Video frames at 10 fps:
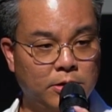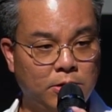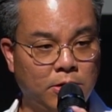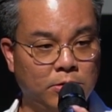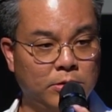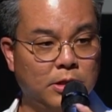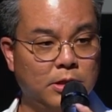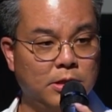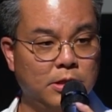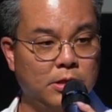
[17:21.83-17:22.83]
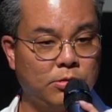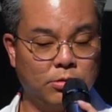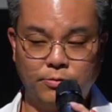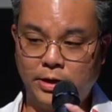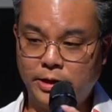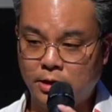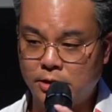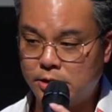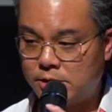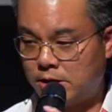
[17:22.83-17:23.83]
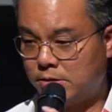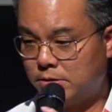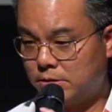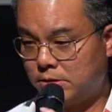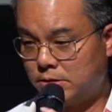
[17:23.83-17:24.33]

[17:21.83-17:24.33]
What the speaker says: called Total Vitality Center.